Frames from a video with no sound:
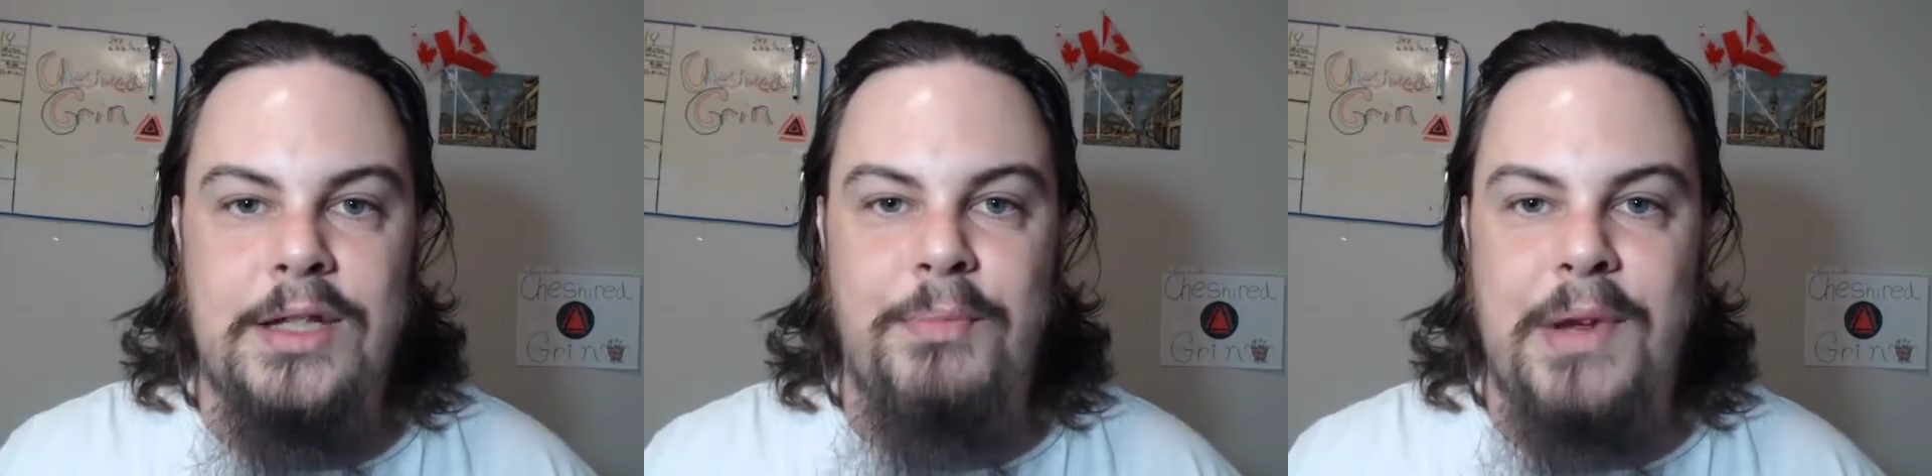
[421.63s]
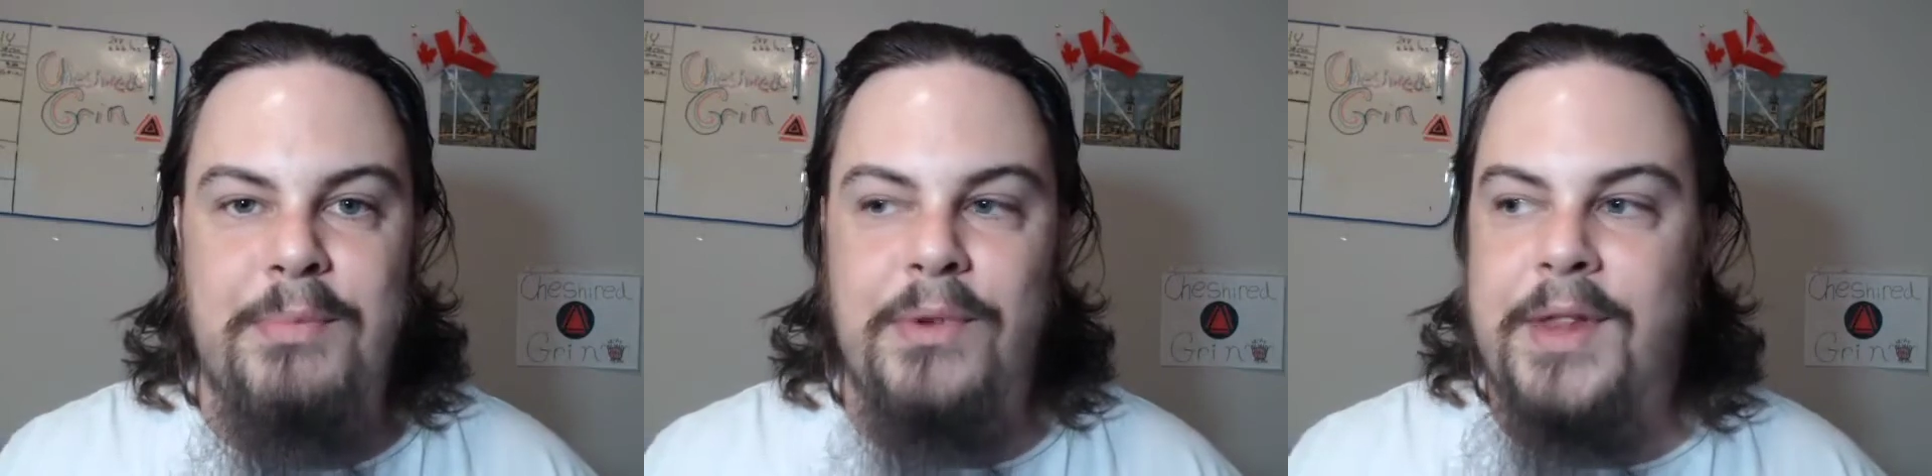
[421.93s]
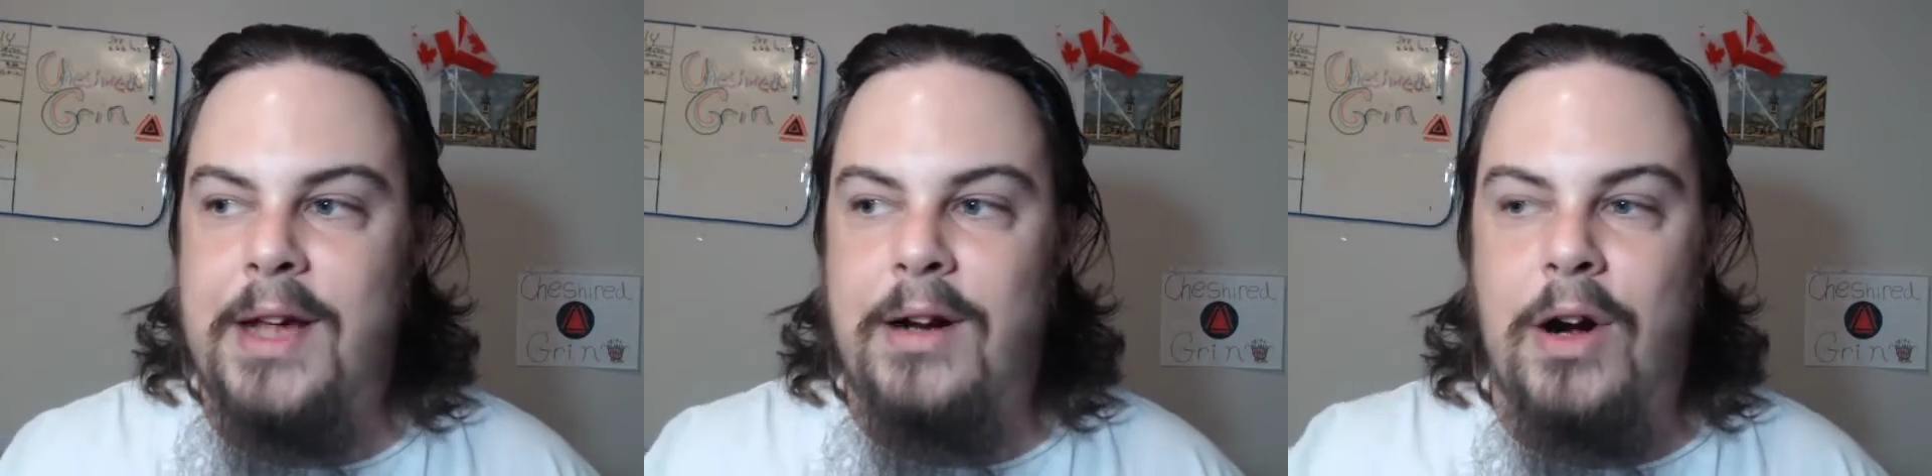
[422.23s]
the people
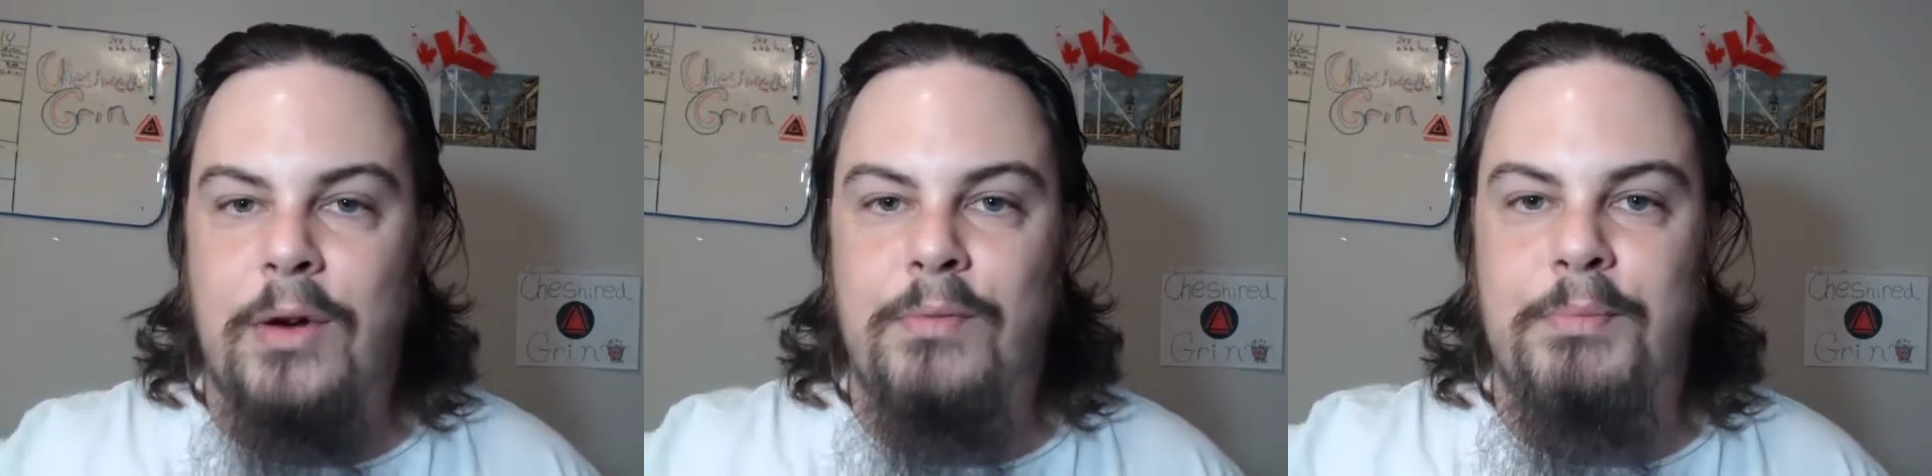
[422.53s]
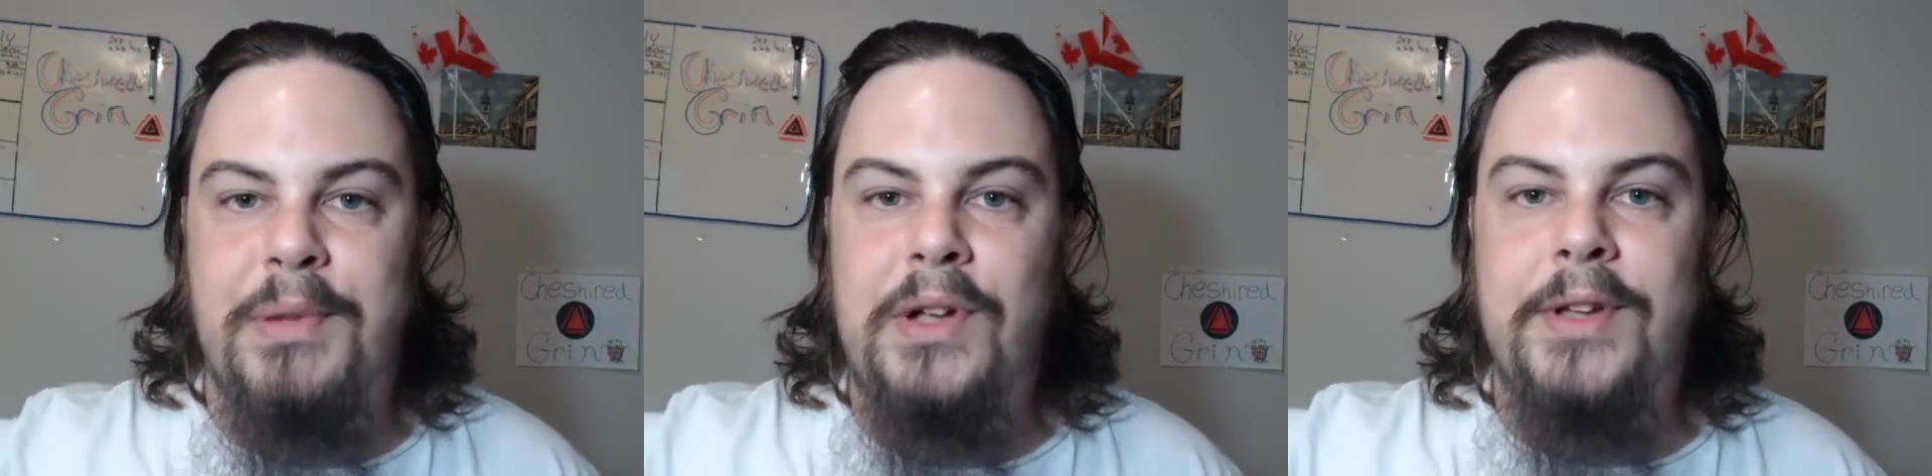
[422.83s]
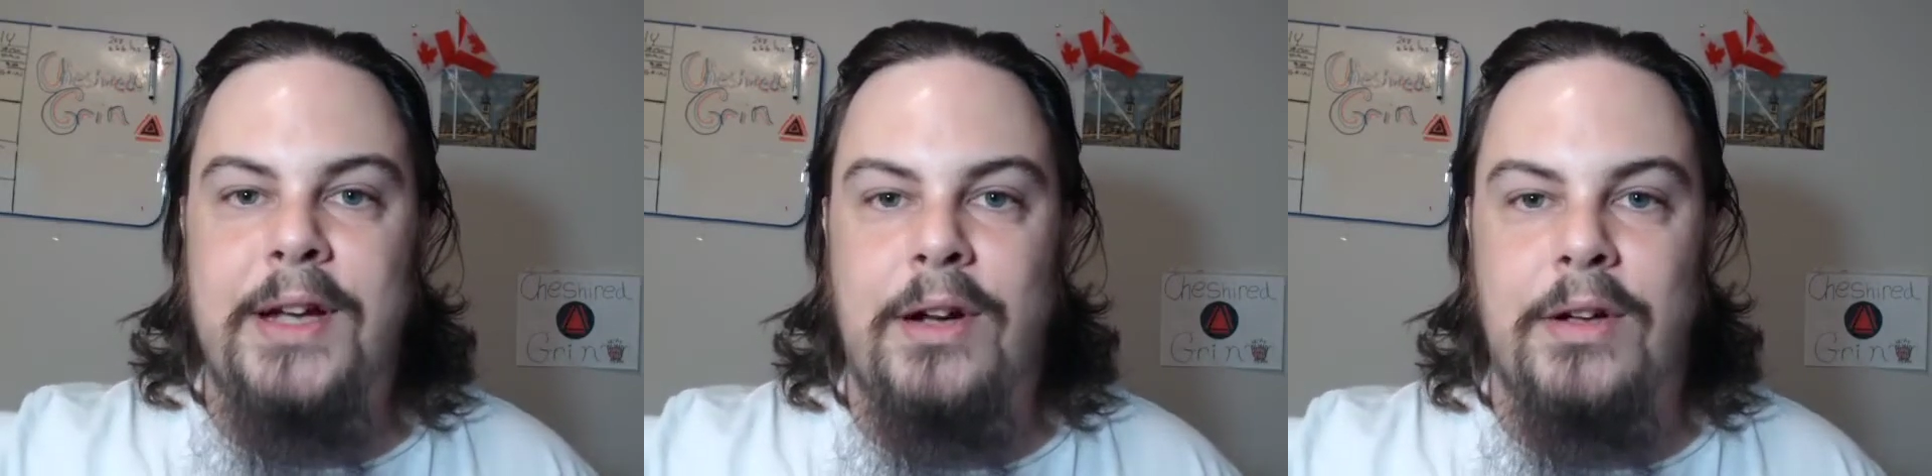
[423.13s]
that are
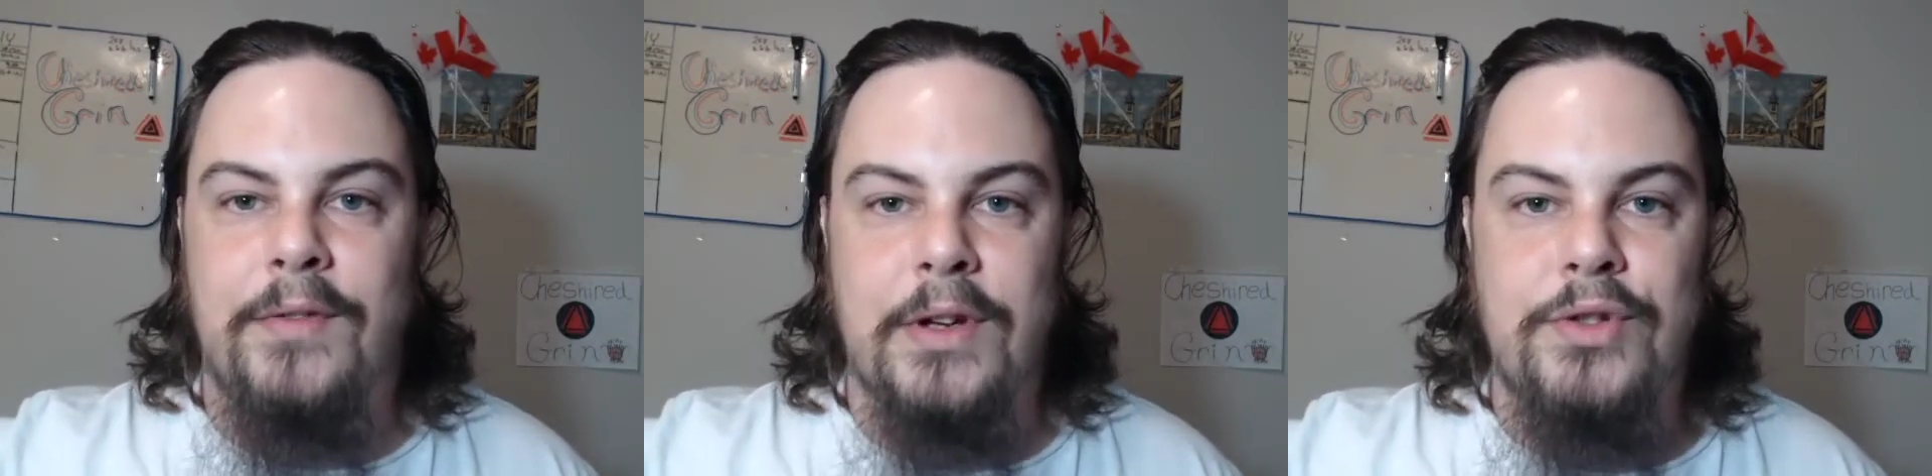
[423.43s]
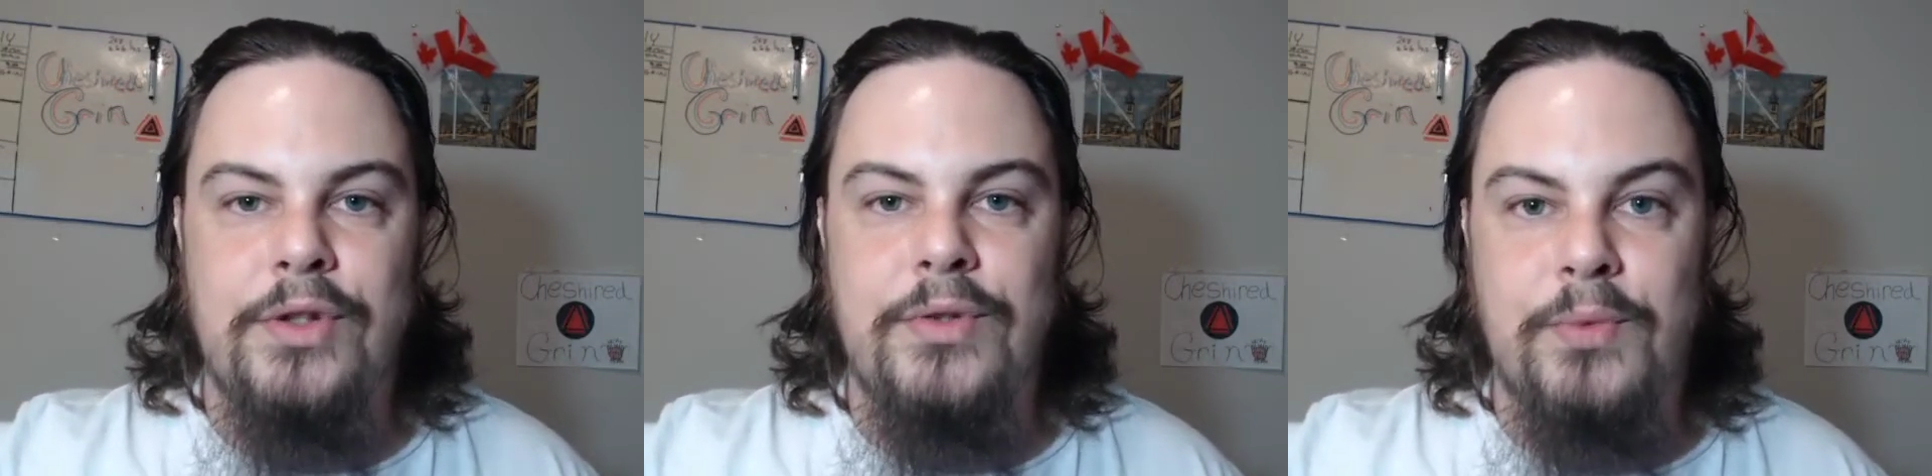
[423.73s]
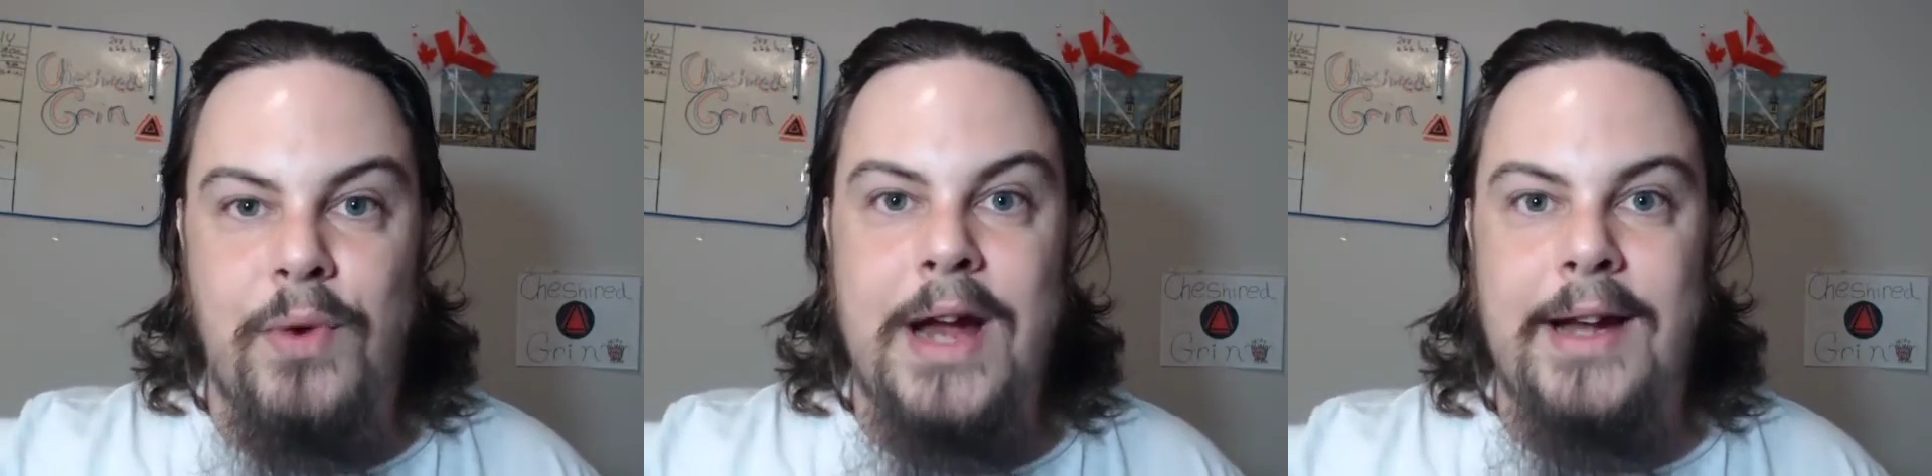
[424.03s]
building all of their shoes
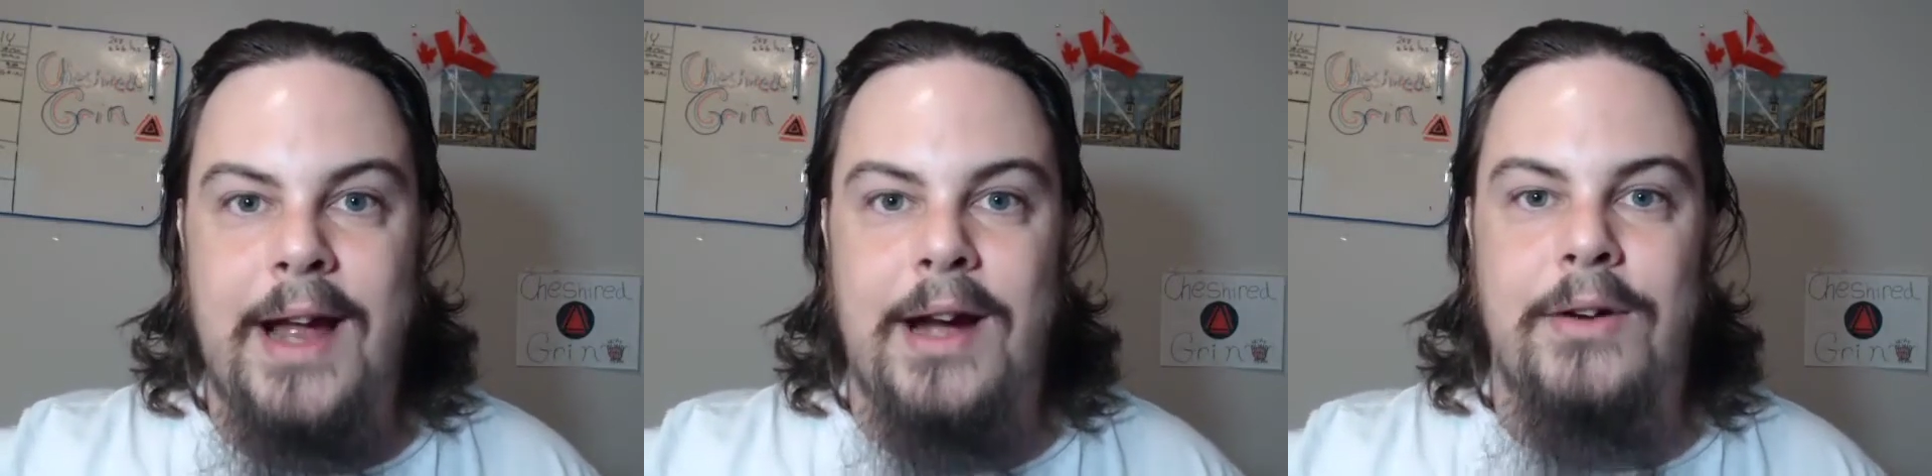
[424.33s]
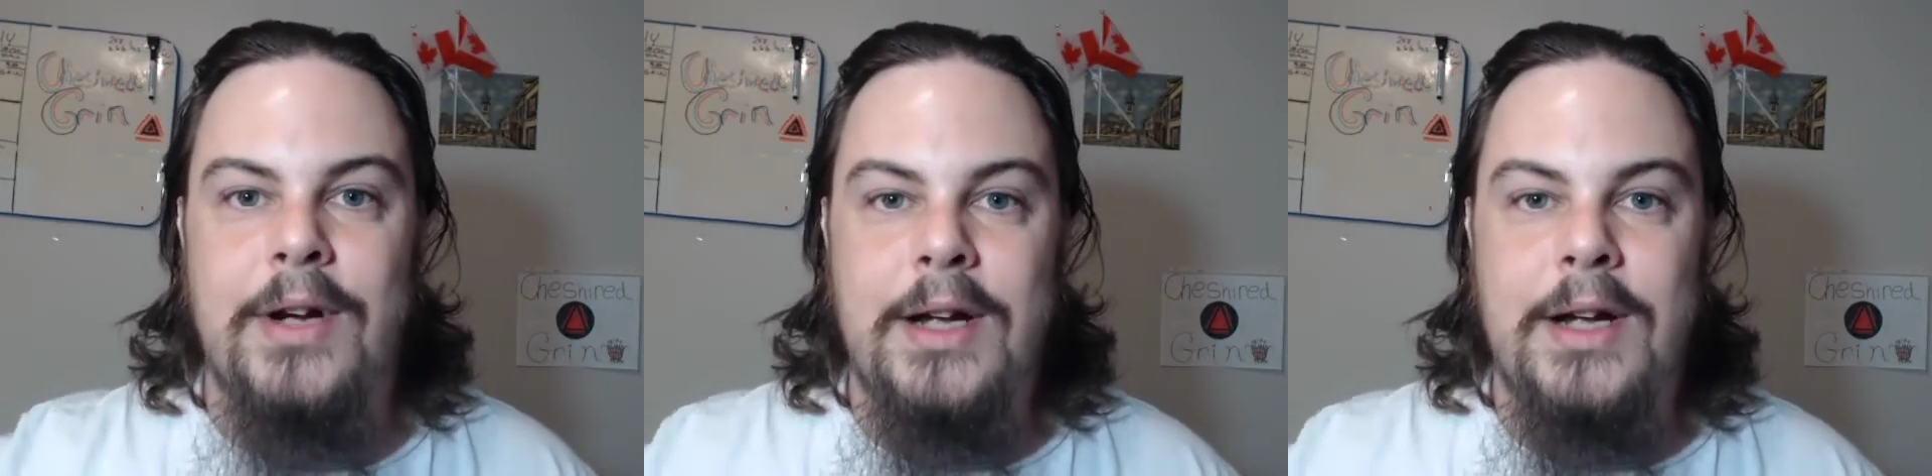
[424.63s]
right now.